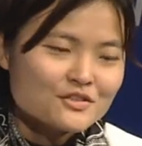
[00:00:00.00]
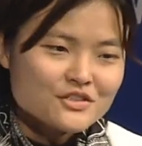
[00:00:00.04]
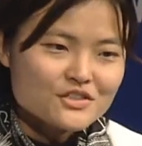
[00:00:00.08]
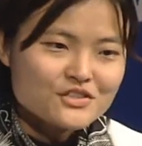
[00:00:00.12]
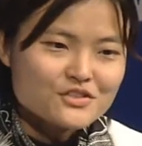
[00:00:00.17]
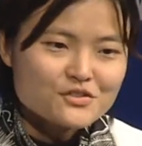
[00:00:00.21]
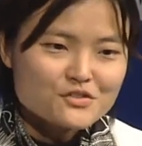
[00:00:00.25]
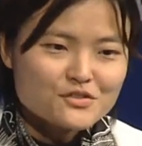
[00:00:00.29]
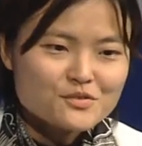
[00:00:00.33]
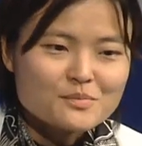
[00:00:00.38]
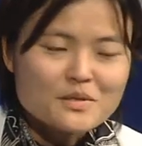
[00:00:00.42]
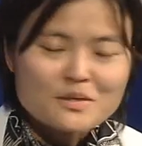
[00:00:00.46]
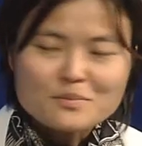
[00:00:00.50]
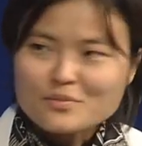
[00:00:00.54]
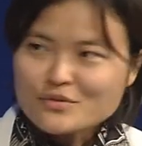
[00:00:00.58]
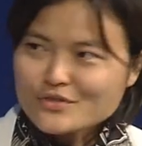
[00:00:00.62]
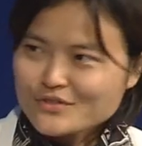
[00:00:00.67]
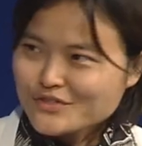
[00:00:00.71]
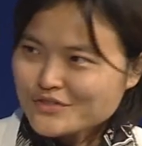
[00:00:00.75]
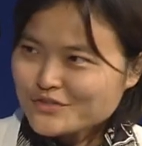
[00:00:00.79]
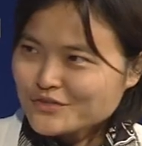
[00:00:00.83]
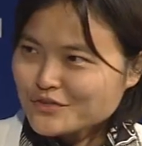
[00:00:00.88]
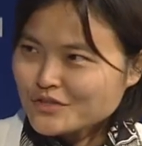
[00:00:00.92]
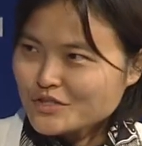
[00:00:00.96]
just use my
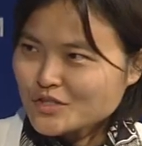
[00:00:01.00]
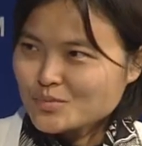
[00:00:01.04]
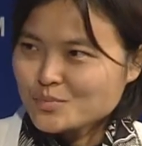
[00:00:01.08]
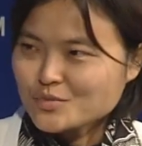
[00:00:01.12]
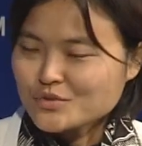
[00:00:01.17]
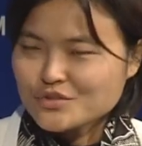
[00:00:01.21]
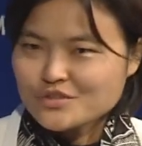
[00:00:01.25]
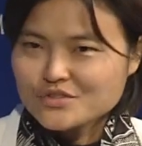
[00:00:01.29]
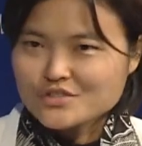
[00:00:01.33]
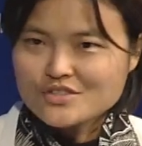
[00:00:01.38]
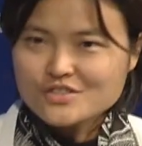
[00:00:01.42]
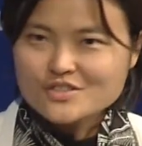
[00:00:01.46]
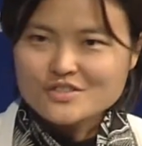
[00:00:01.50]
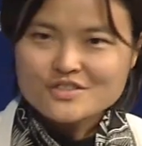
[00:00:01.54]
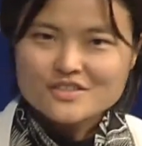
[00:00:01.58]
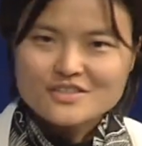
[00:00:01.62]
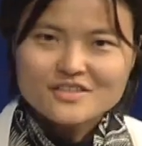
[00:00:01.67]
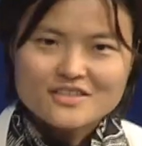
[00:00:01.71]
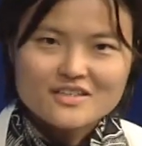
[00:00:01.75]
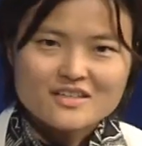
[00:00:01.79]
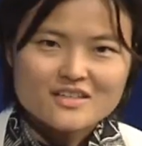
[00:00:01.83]
personal experience.